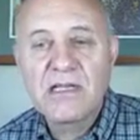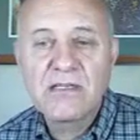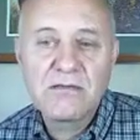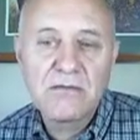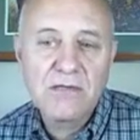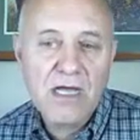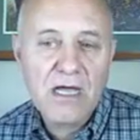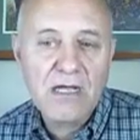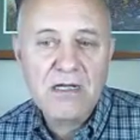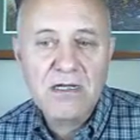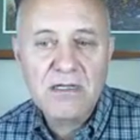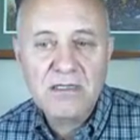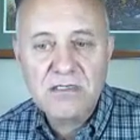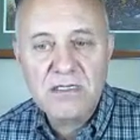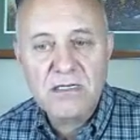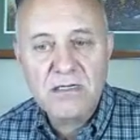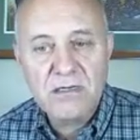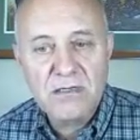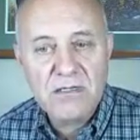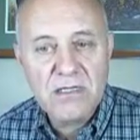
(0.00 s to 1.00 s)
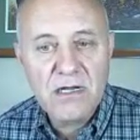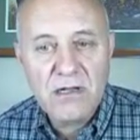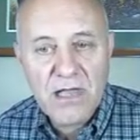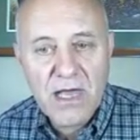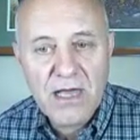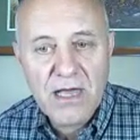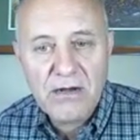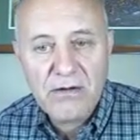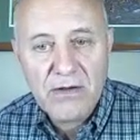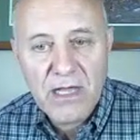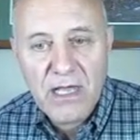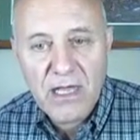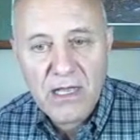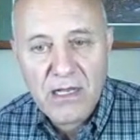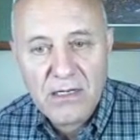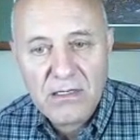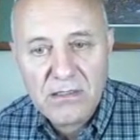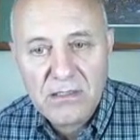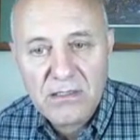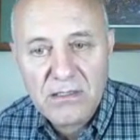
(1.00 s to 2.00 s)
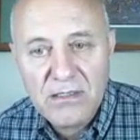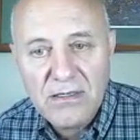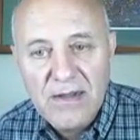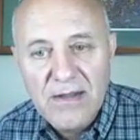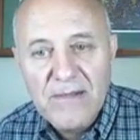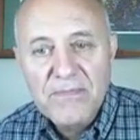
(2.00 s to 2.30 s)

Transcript: They do not consider their latter end.